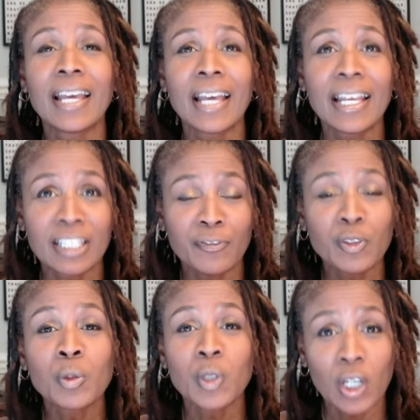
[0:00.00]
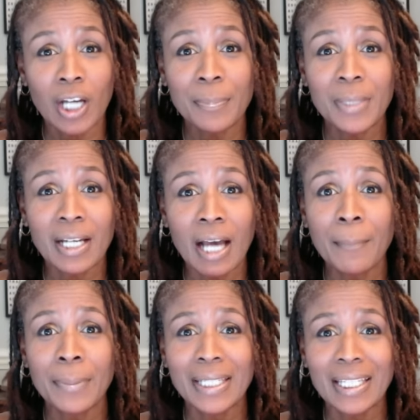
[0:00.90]
And if you look up the
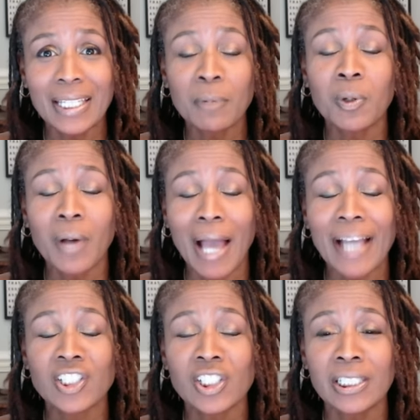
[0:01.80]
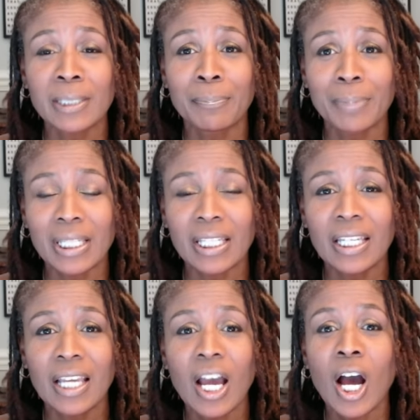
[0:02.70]
company, it will actually be
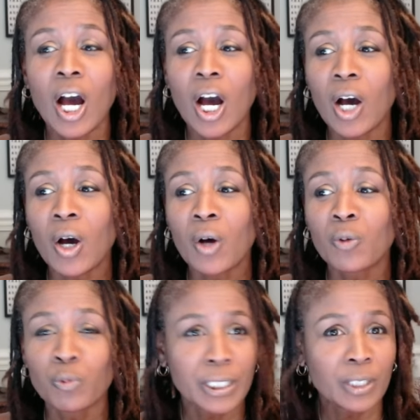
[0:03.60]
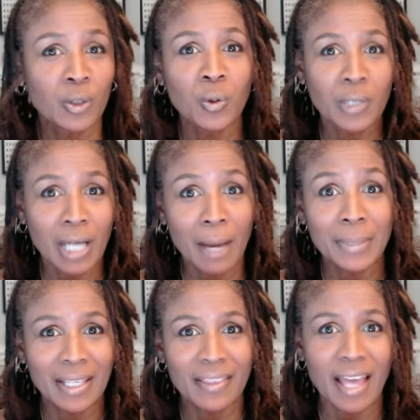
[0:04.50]
a real
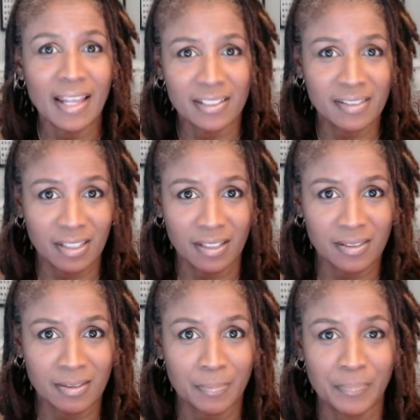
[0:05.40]
company that exists.